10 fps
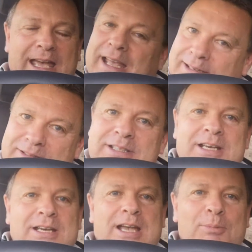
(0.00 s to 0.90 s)
And
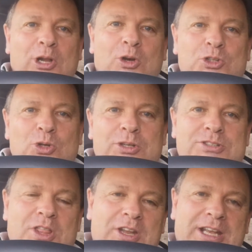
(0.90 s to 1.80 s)
come along and join
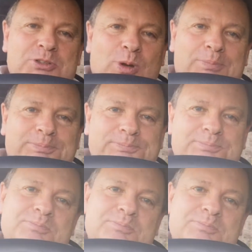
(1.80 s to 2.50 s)
us on the next one.